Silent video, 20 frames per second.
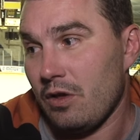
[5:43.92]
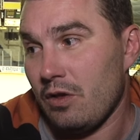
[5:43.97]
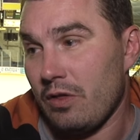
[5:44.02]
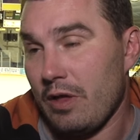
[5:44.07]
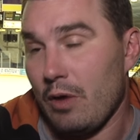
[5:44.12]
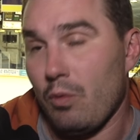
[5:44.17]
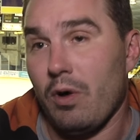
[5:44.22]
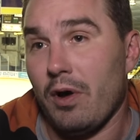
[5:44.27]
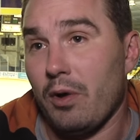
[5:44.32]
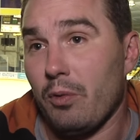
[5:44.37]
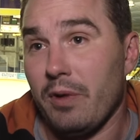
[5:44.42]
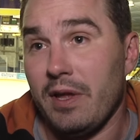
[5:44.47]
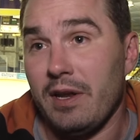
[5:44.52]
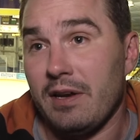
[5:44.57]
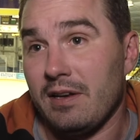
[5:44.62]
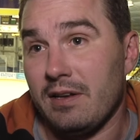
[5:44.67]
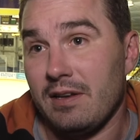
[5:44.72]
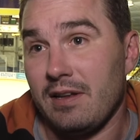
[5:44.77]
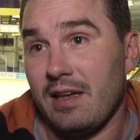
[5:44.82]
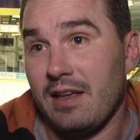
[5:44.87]
they want to
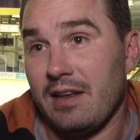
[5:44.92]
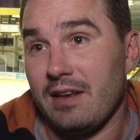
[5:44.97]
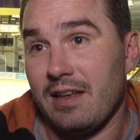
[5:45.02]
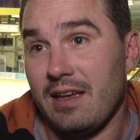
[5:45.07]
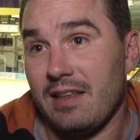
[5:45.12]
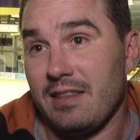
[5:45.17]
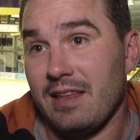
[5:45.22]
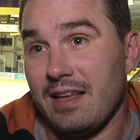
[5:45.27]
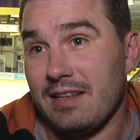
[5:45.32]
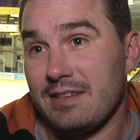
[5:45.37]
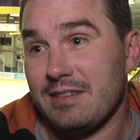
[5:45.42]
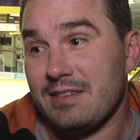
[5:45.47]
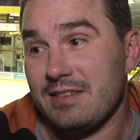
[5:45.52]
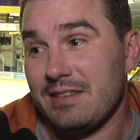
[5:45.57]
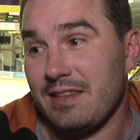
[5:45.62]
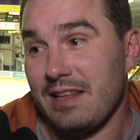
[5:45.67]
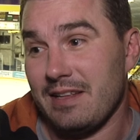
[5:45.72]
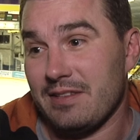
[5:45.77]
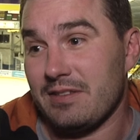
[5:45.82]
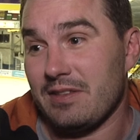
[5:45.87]
win, and that's
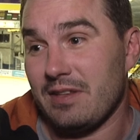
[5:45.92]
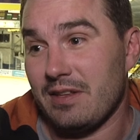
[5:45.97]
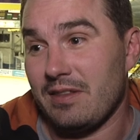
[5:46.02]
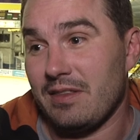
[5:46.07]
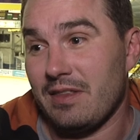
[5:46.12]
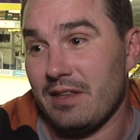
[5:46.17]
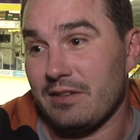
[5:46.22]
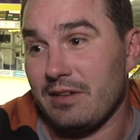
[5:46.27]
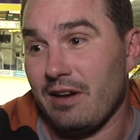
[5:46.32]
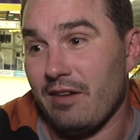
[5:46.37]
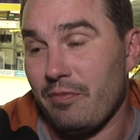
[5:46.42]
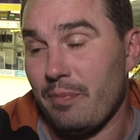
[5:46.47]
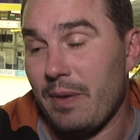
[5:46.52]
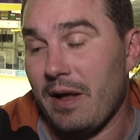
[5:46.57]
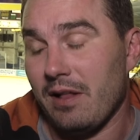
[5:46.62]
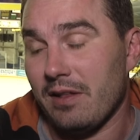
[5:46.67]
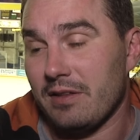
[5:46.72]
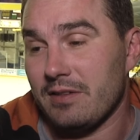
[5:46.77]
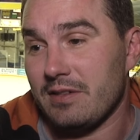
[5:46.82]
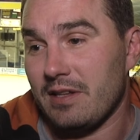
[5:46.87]
the tough
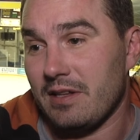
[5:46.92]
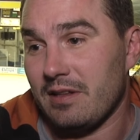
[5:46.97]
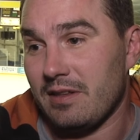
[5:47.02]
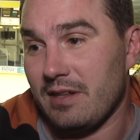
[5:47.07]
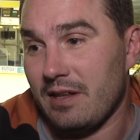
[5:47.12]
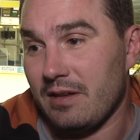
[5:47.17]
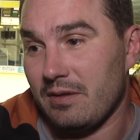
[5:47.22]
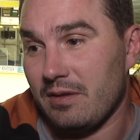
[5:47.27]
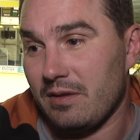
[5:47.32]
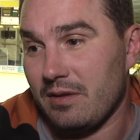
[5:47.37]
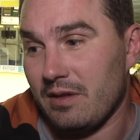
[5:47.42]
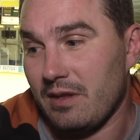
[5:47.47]
balance that